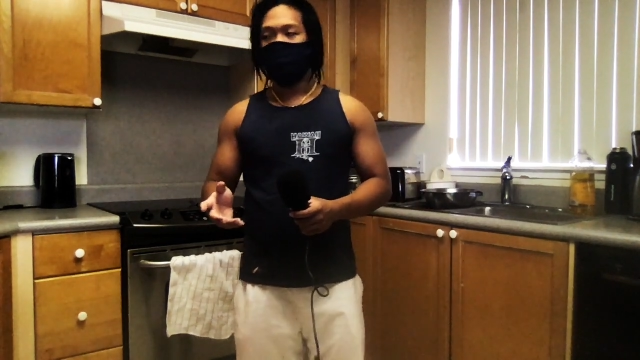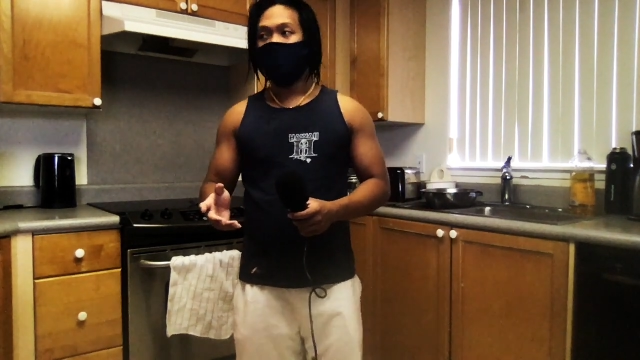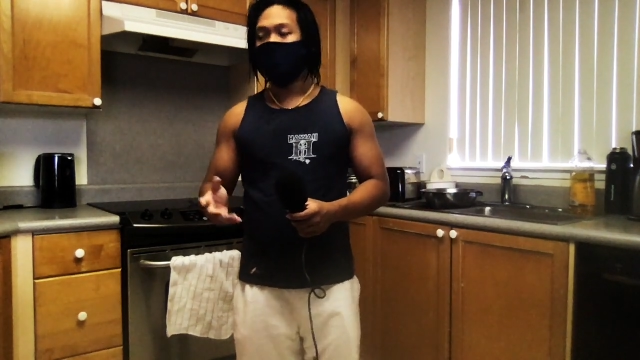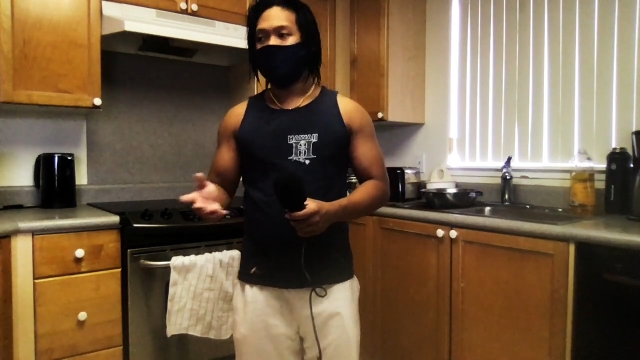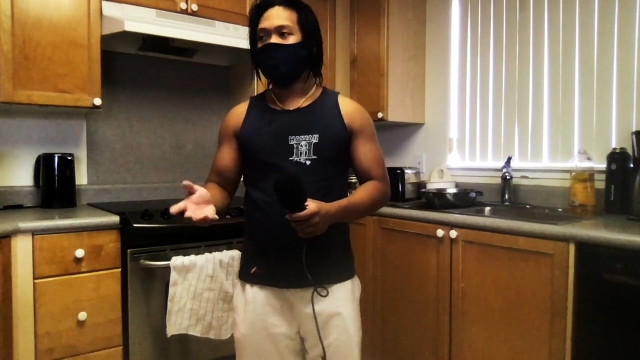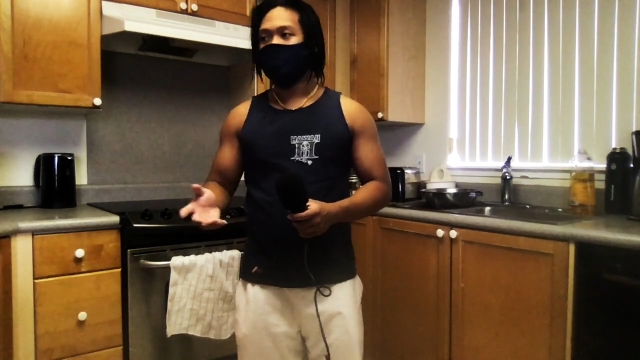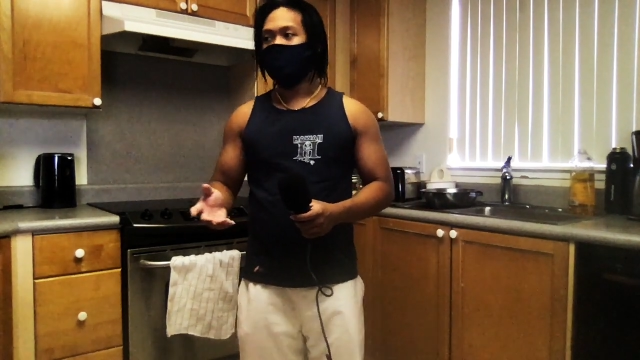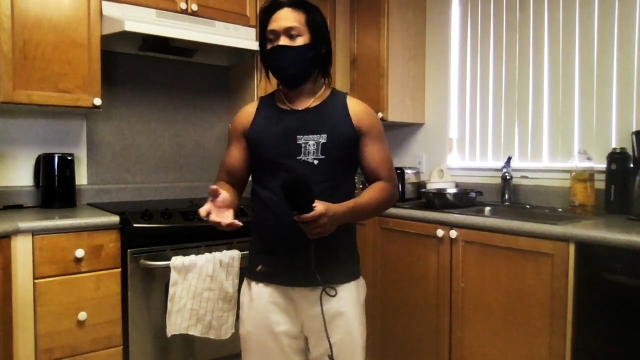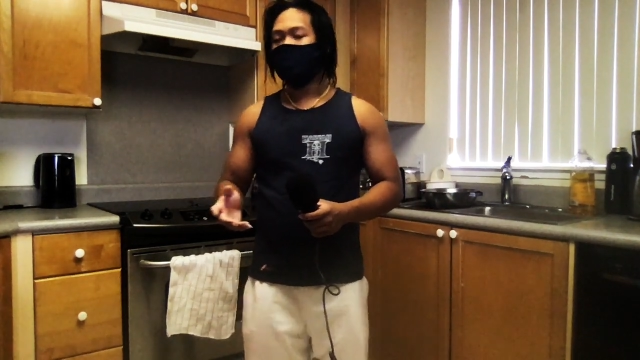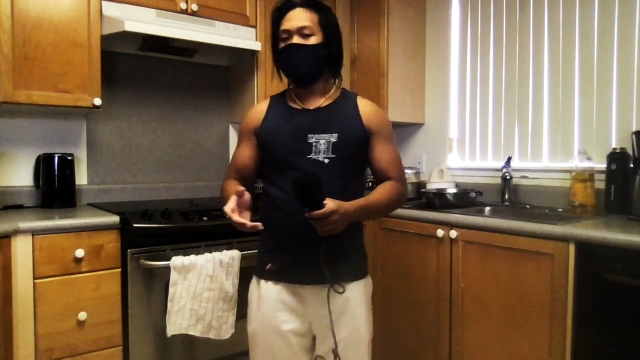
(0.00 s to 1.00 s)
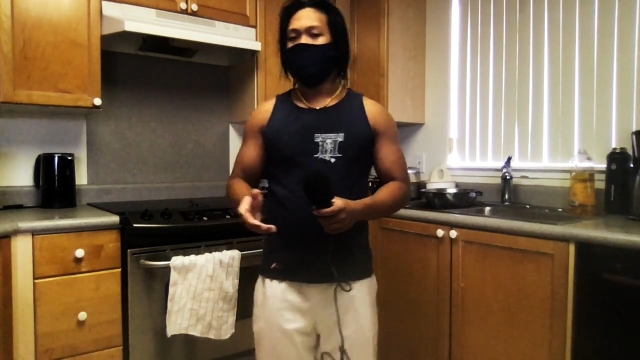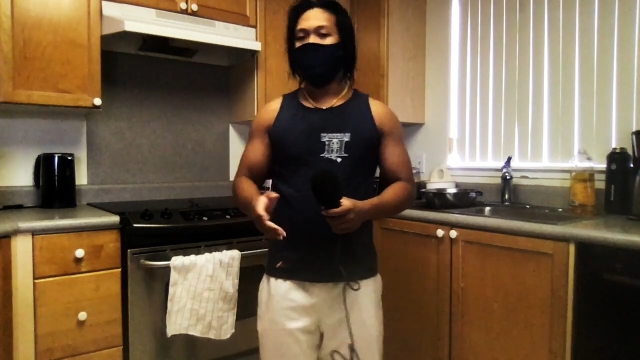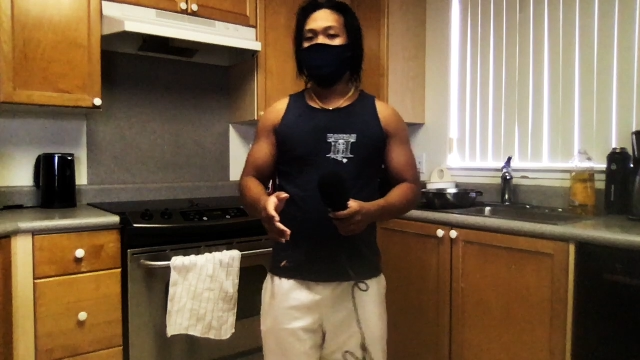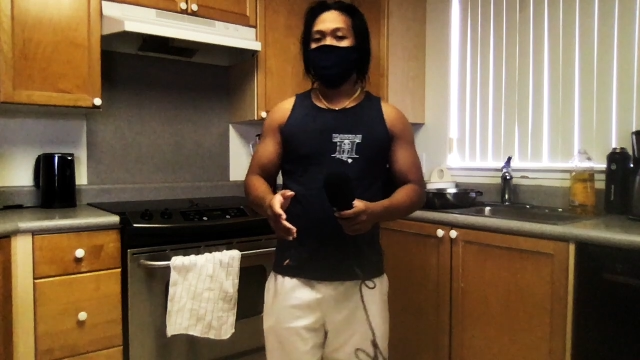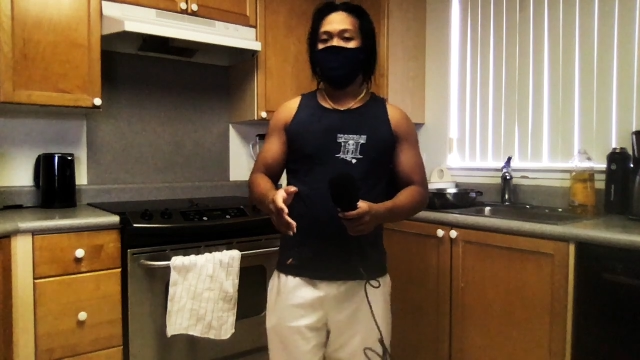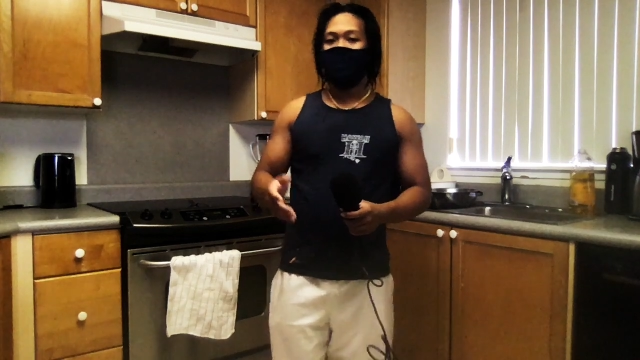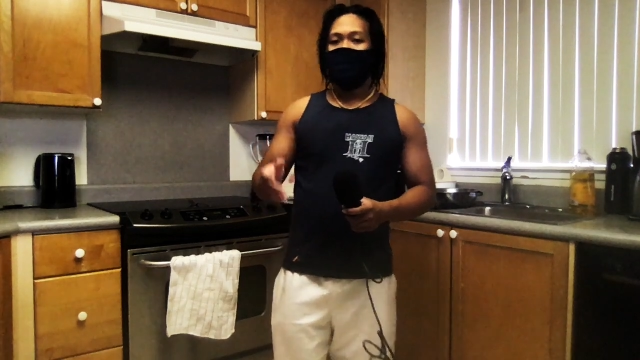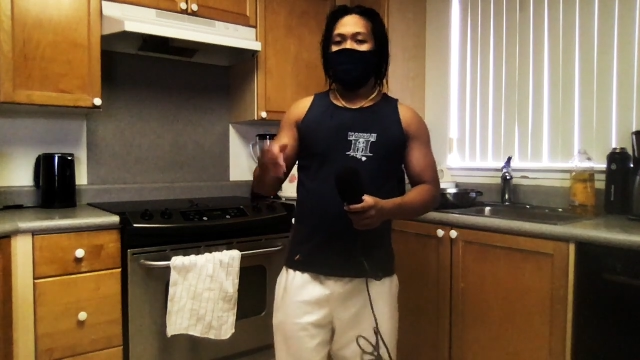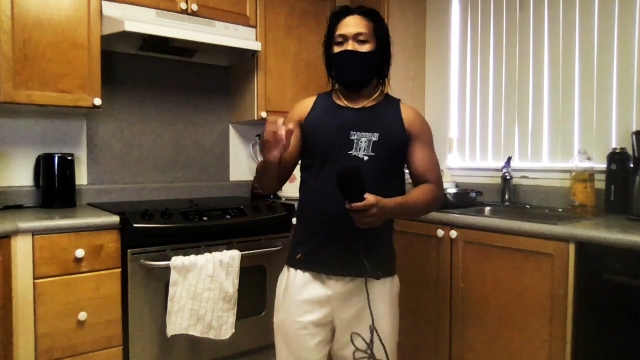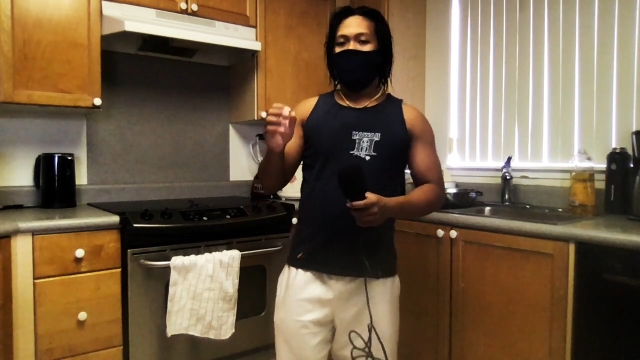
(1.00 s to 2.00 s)
Essentially, that's what it is.
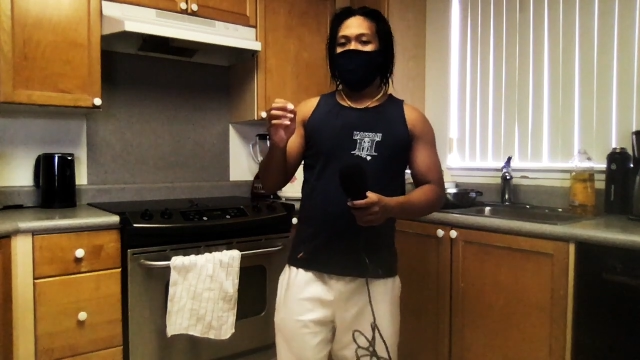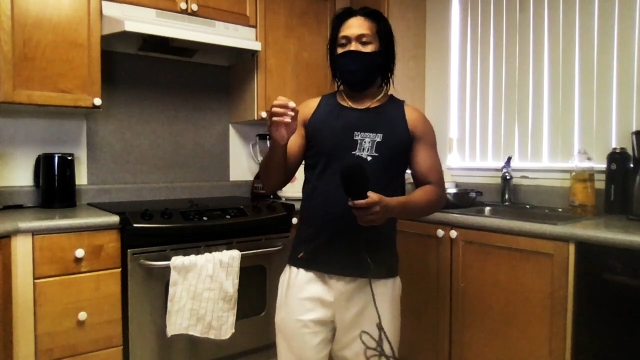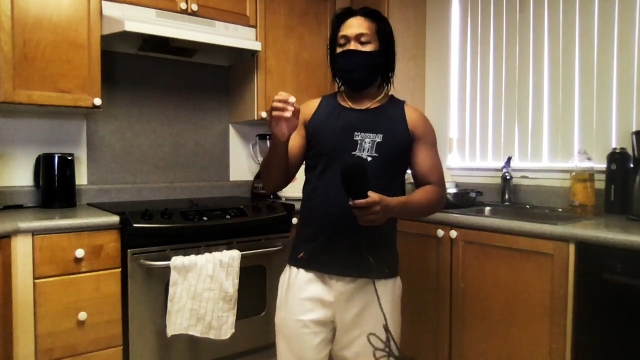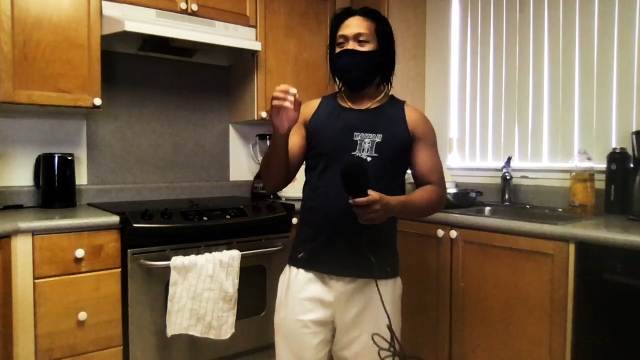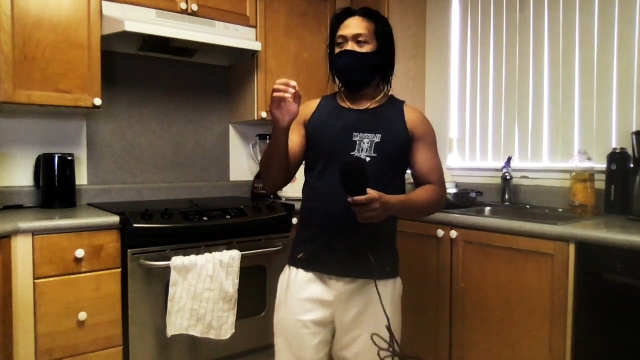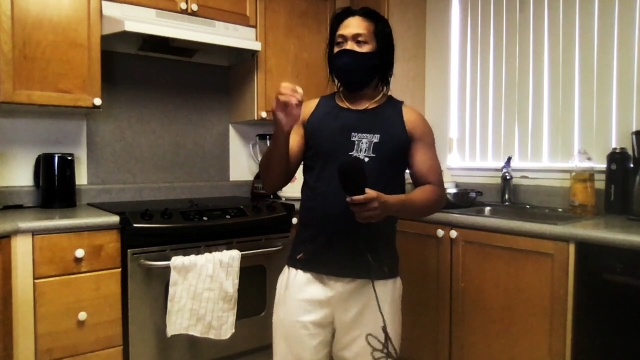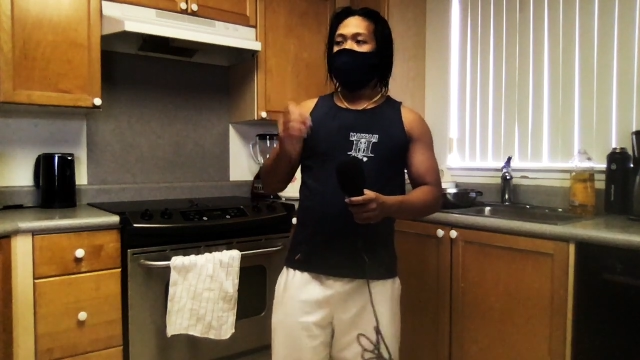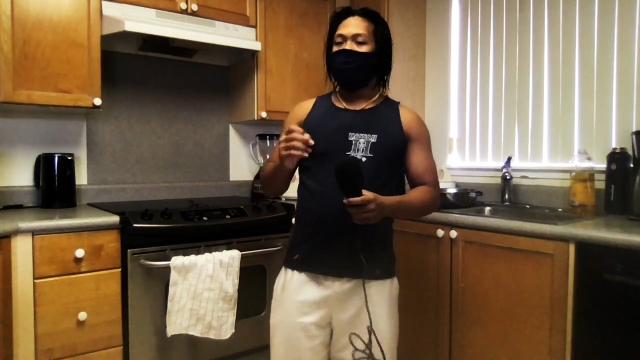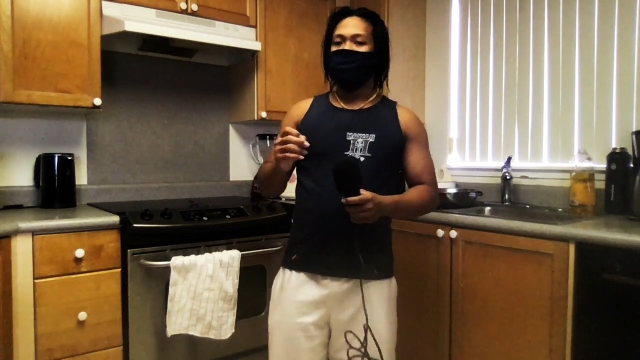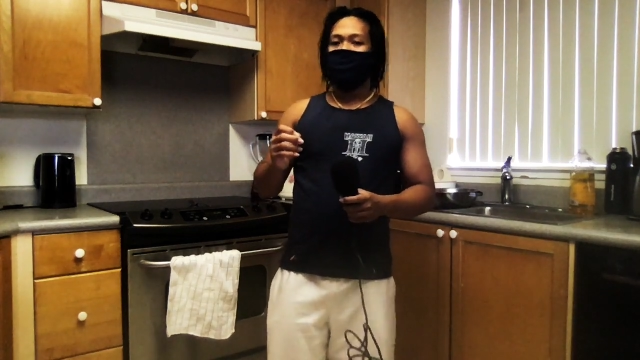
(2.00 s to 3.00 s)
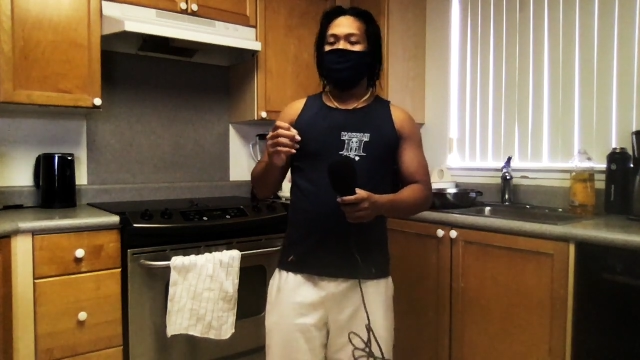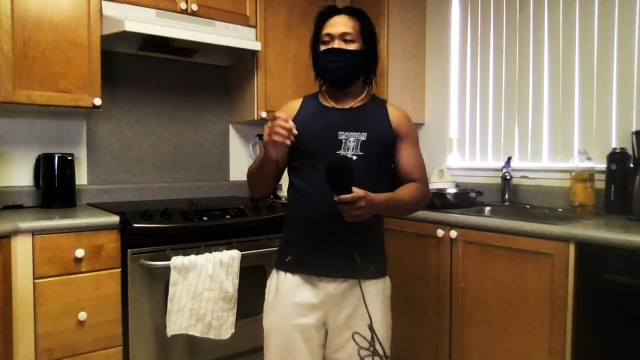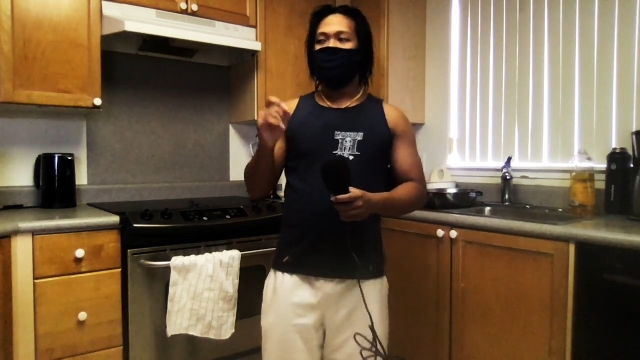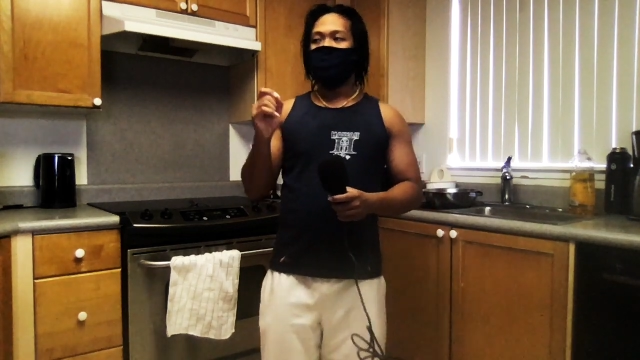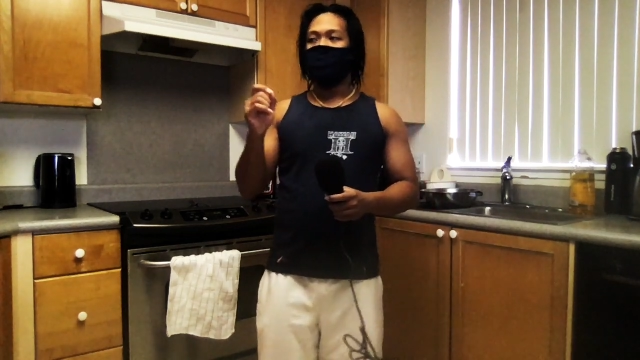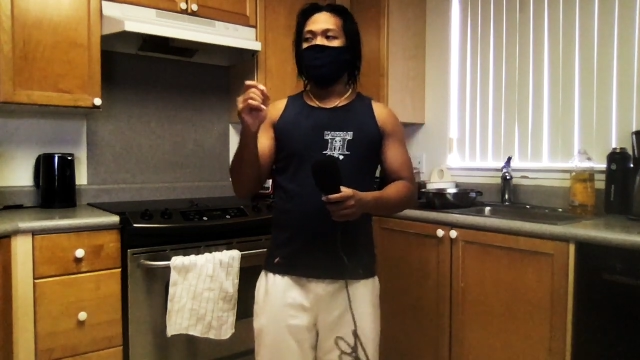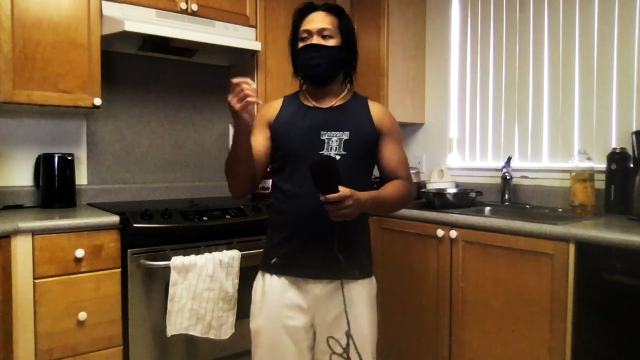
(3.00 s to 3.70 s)
And if you want to